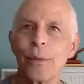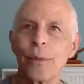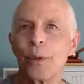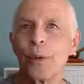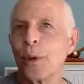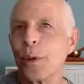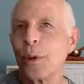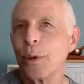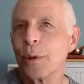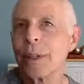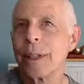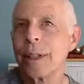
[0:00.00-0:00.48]

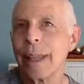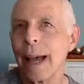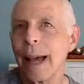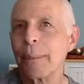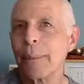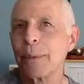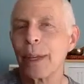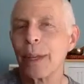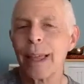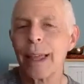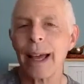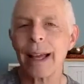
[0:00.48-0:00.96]
to
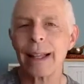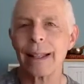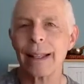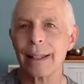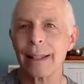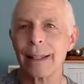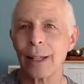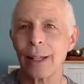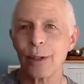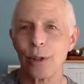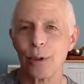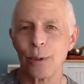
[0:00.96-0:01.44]
adapt to that
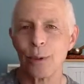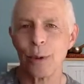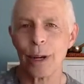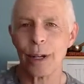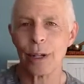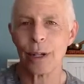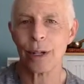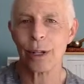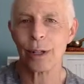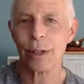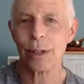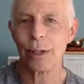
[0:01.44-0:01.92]

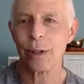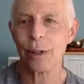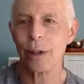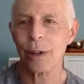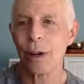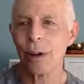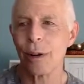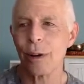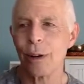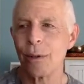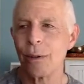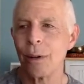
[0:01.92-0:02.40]
situation.
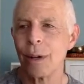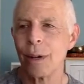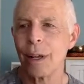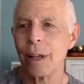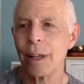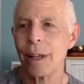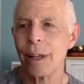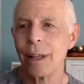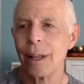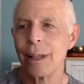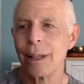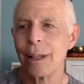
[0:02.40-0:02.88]
So
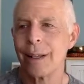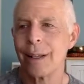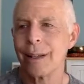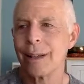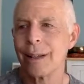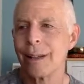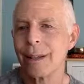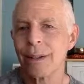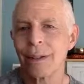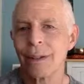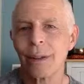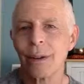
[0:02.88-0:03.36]
you
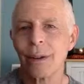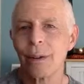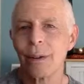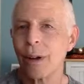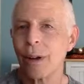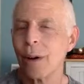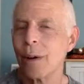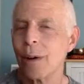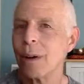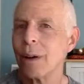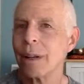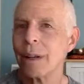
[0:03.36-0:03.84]
just don't
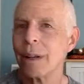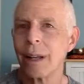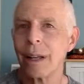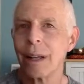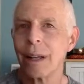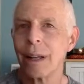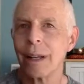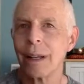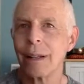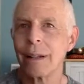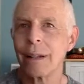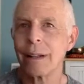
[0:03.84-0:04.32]
know it.
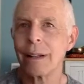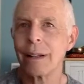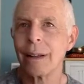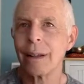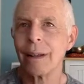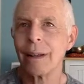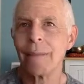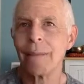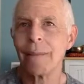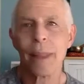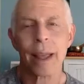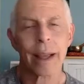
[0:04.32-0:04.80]
And
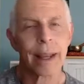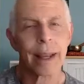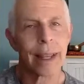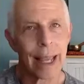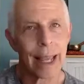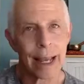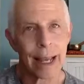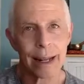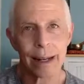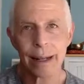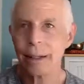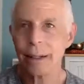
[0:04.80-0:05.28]

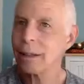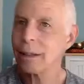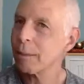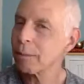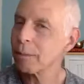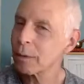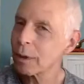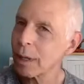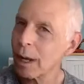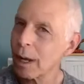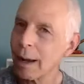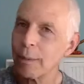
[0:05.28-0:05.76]
again,
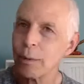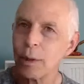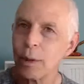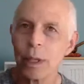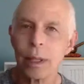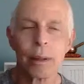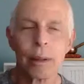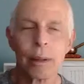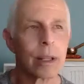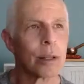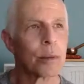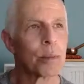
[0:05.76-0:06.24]

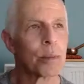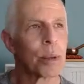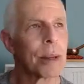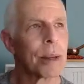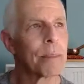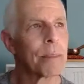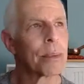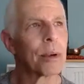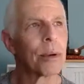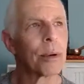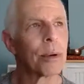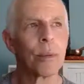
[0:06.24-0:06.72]
sometimes these
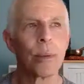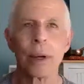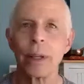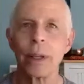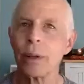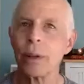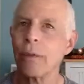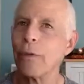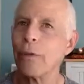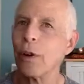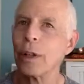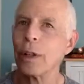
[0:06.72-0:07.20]
people,
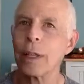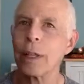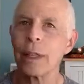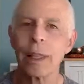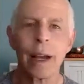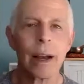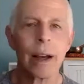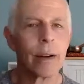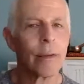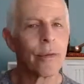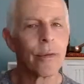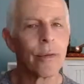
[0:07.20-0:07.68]
when you fall in
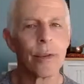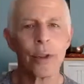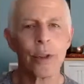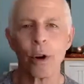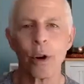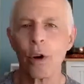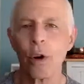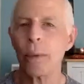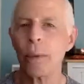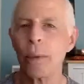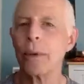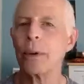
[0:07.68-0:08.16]
love, the
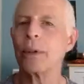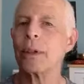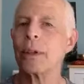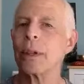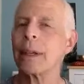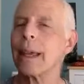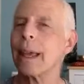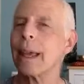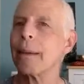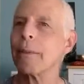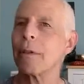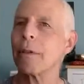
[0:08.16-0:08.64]
hormones
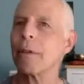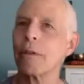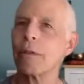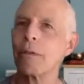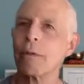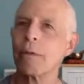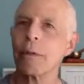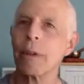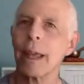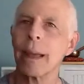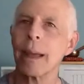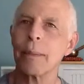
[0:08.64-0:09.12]
and
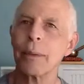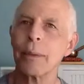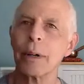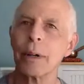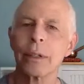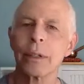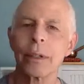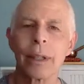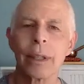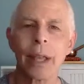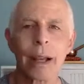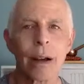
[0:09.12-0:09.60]

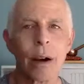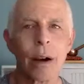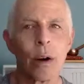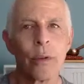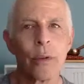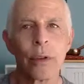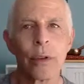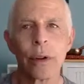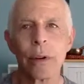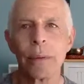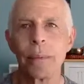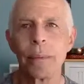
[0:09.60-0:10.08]
chemicals take
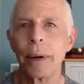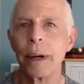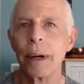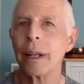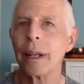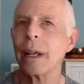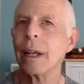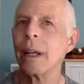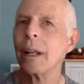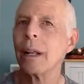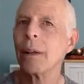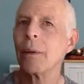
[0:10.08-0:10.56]
over.
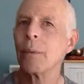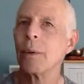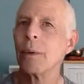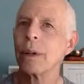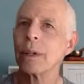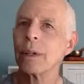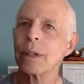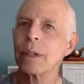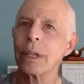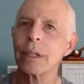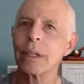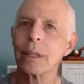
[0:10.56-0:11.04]
But
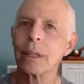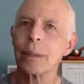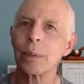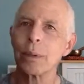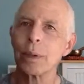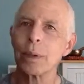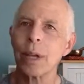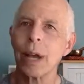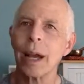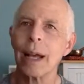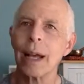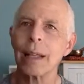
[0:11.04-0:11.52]
once they
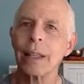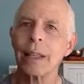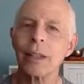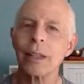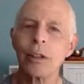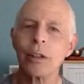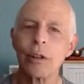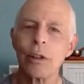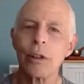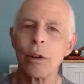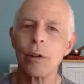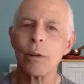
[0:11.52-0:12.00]
subside,
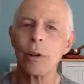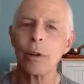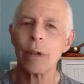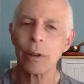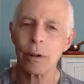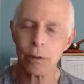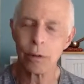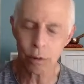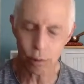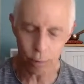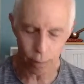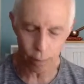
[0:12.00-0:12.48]
there's no
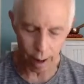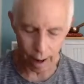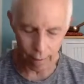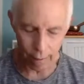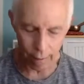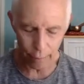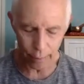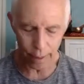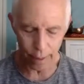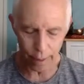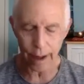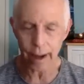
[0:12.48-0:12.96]
inner
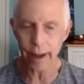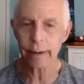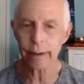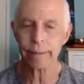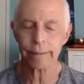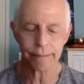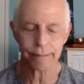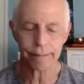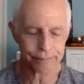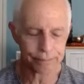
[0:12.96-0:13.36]
drive for that.